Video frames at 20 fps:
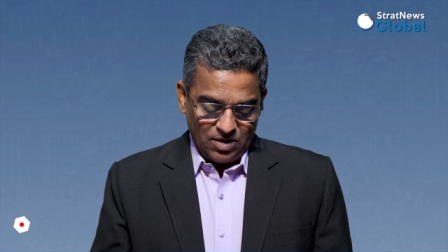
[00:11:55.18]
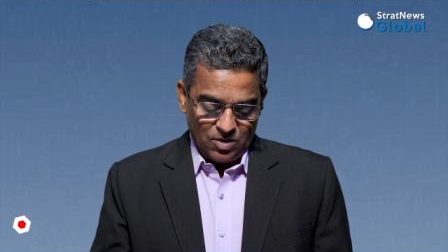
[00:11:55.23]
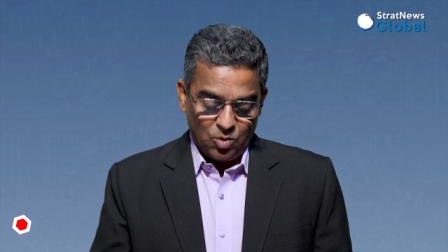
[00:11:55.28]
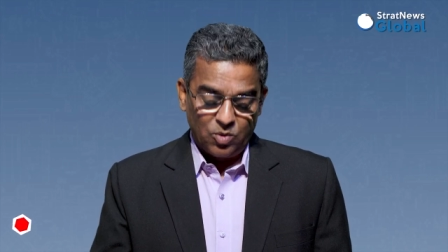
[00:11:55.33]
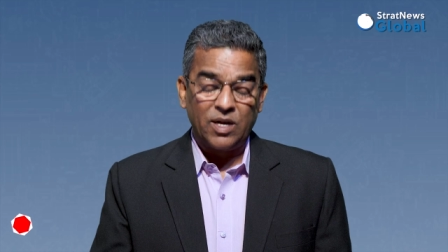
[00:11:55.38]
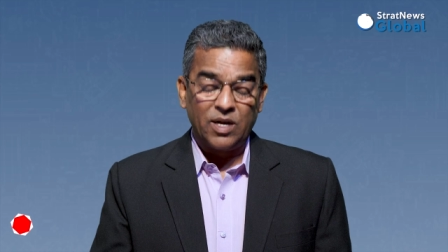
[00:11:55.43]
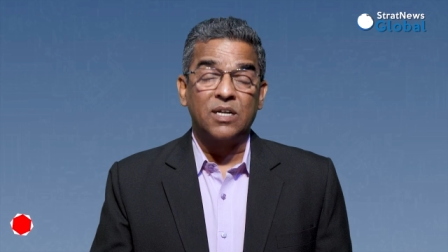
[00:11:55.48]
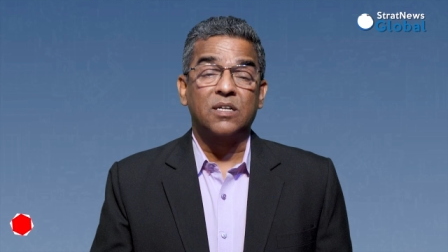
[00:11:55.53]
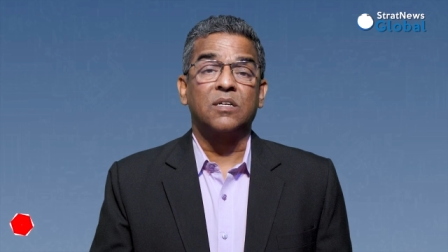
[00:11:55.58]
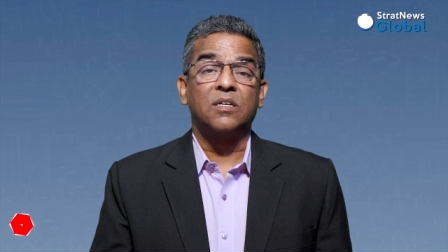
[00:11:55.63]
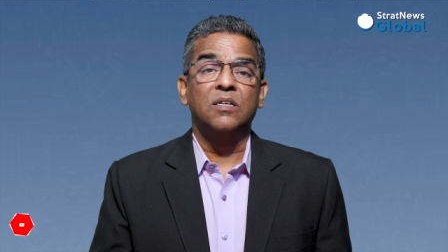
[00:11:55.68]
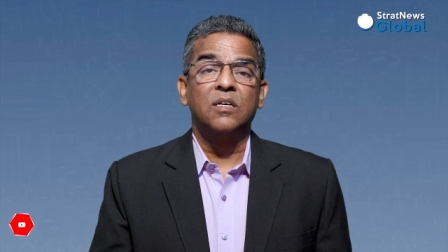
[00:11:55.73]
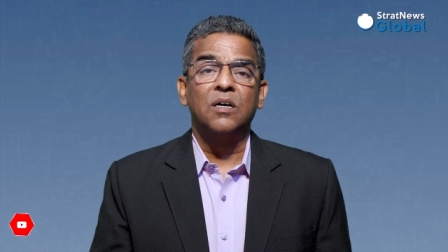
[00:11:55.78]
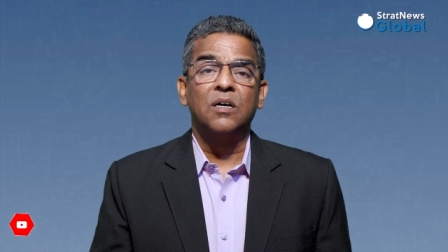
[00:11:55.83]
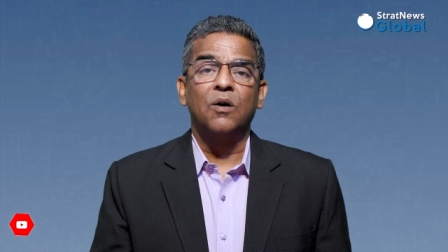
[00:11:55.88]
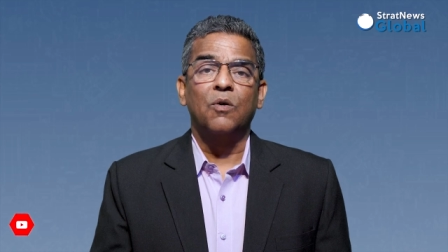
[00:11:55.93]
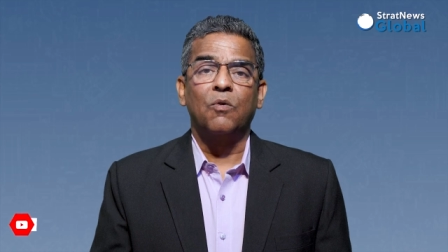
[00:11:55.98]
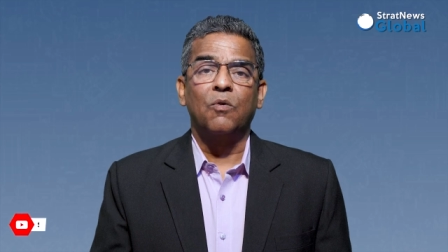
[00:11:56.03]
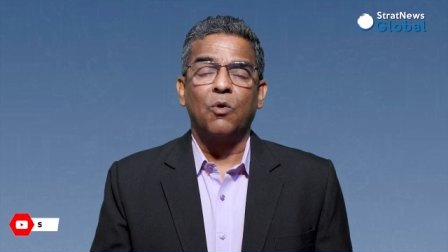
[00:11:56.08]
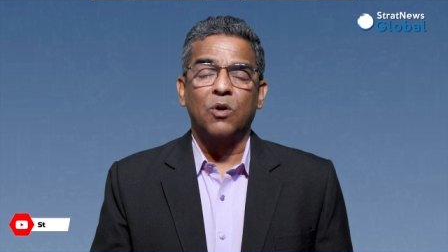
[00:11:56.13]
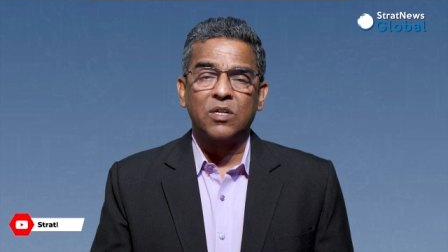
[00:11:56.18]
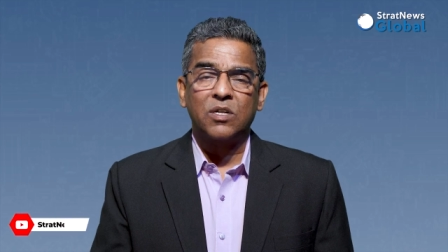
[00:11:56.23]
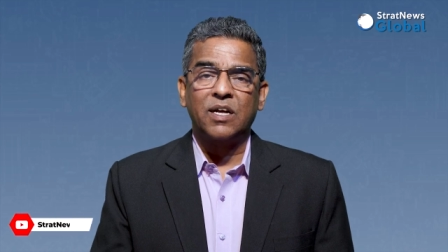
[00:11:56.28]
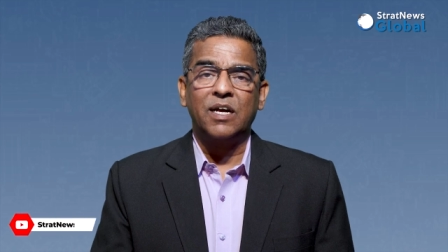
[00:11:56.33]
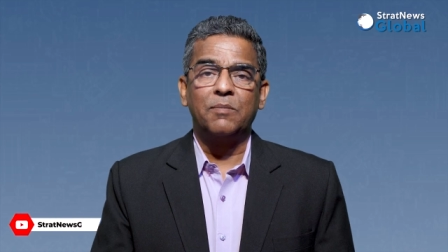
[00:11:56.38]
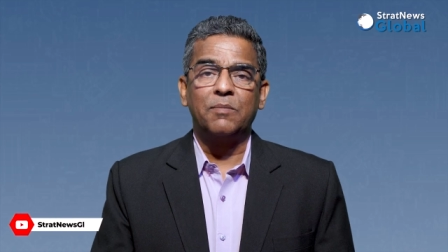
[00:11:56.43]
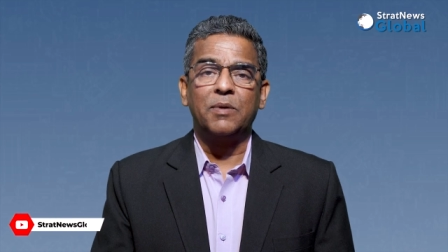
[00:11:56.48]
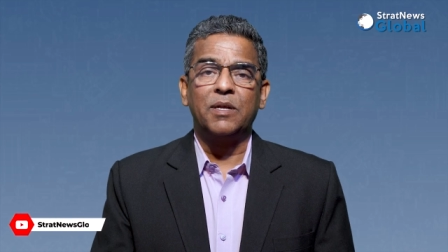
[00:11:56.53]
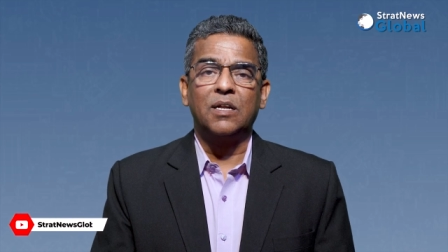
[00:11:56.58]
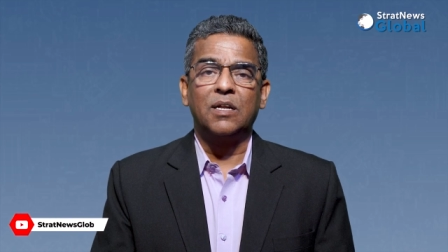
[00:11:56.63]
look at what
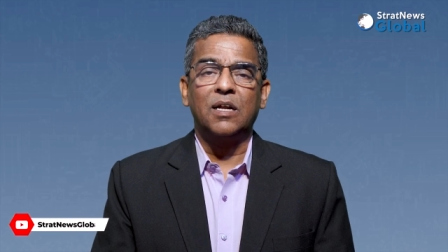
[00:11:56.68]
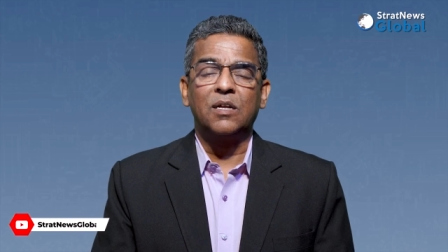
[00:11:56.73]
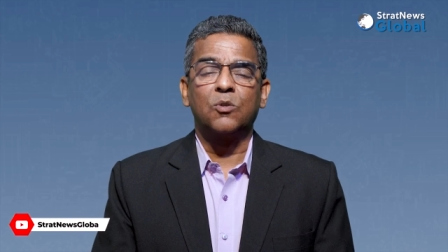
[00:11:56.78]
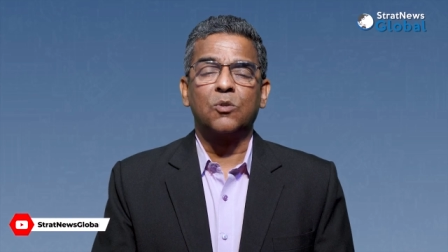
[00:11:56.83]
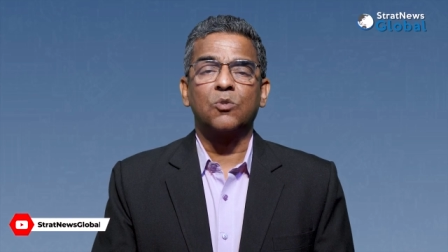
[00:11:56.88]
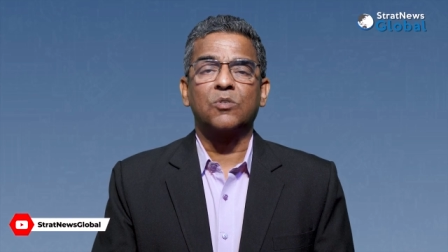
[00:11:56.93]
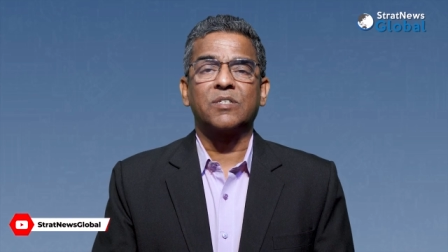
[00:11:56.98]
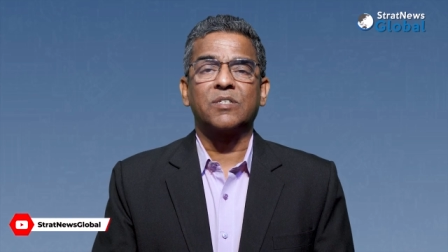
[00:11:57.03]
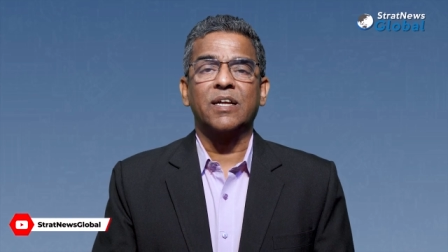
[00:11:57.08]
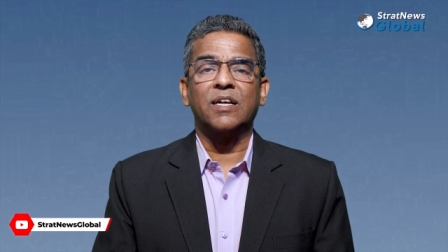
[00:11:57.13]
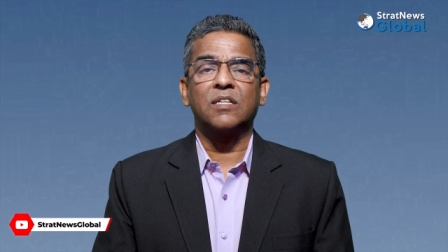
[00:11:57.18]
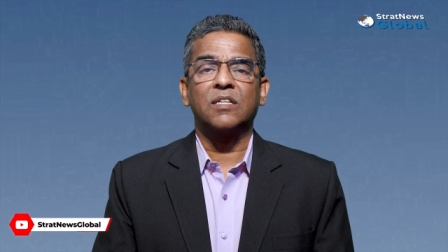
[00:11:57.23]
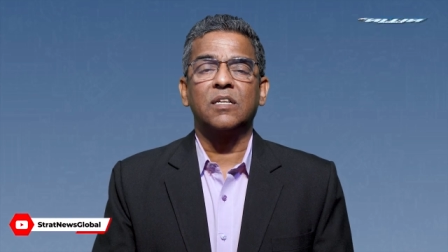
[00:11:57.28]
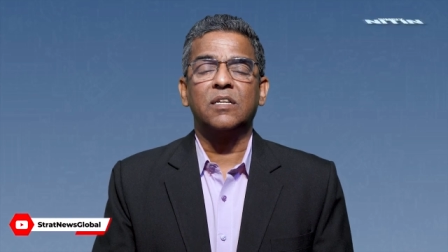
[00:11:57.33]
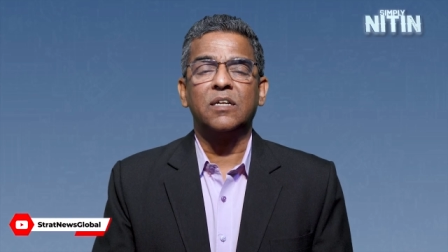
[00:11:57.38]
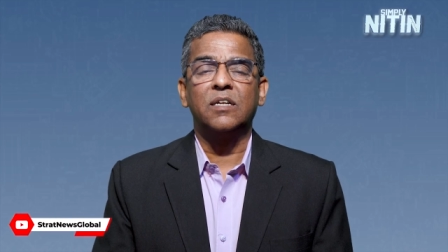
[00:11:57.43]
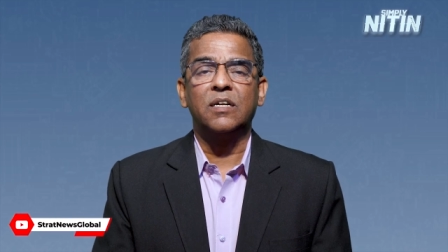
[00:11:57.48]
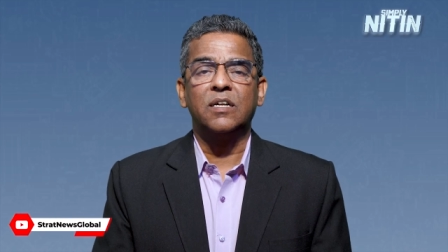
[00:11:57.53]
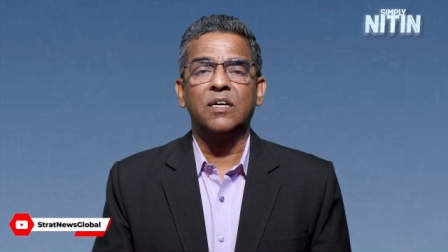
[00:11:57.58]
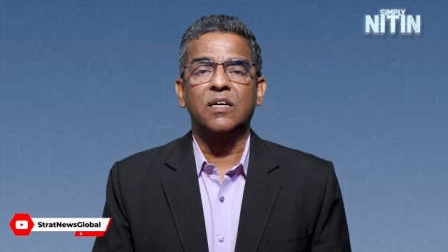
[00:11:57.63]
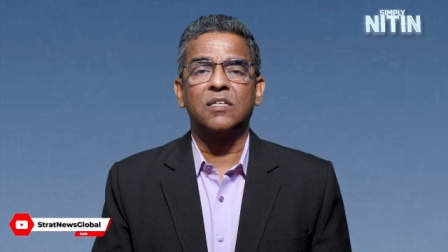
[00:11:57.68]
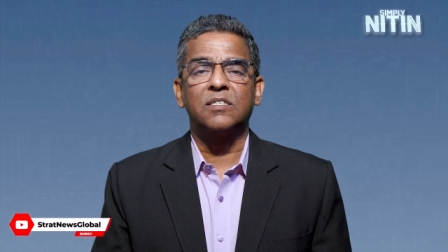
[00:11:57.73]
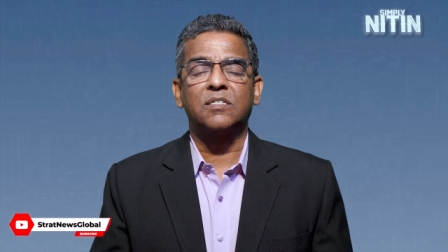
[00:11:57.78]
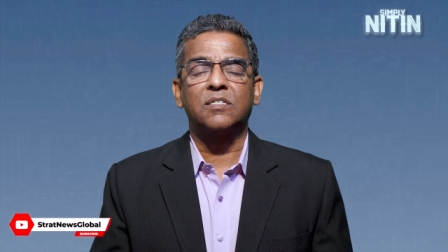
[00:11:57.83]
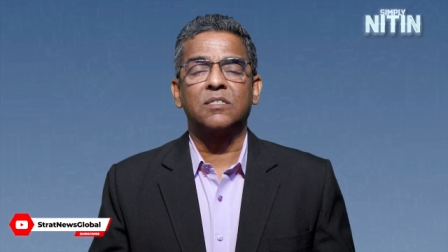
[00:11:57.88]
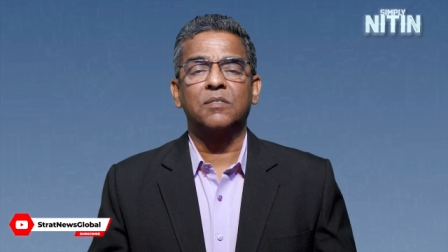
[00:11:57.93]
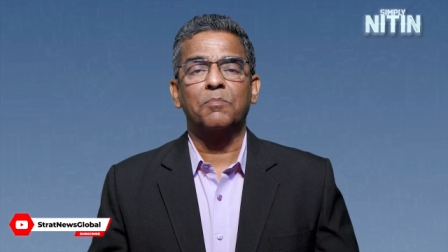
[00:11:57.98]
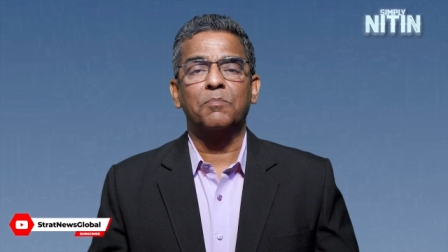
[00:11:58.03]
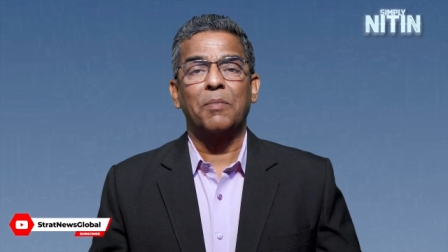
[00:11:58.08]
can be done to strengthen India's